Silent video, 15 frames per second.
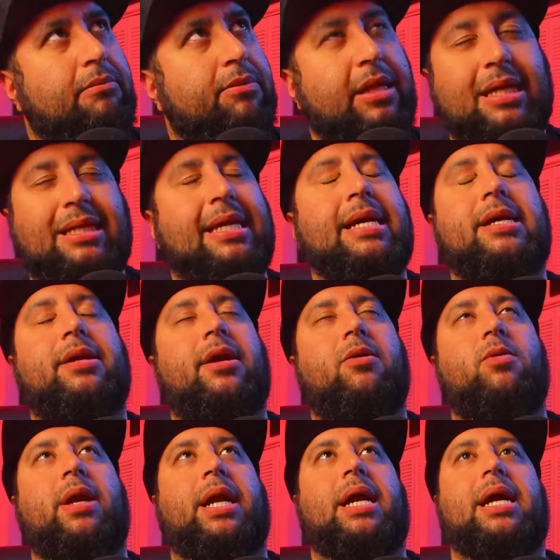Not he
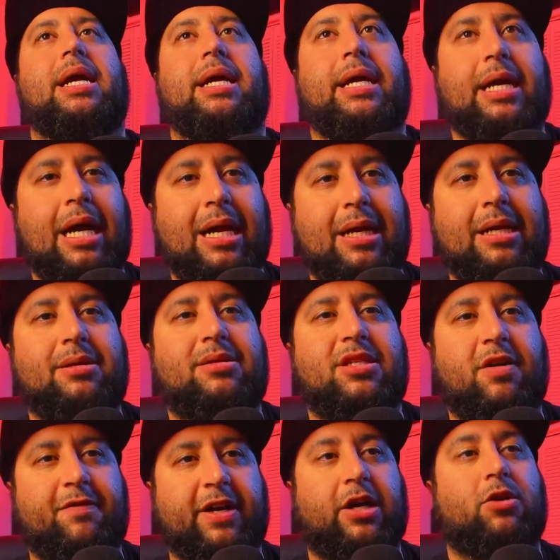didn't win. He got
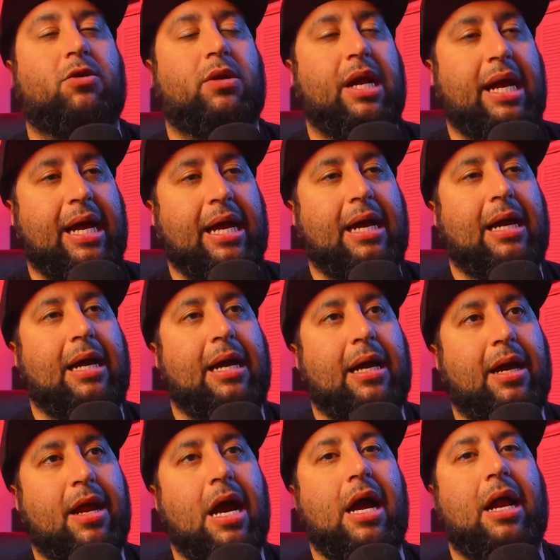himself a
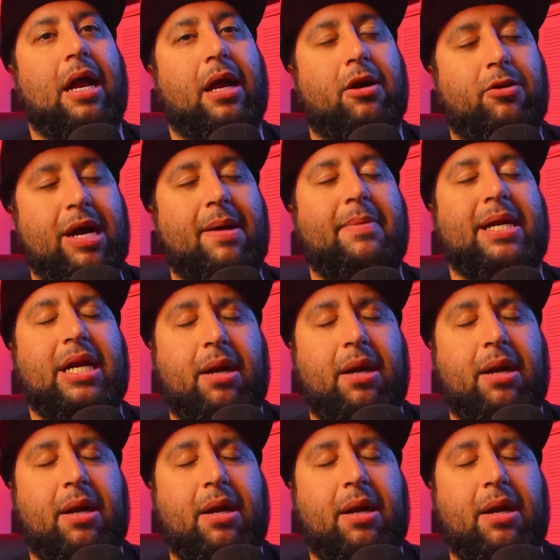Grammy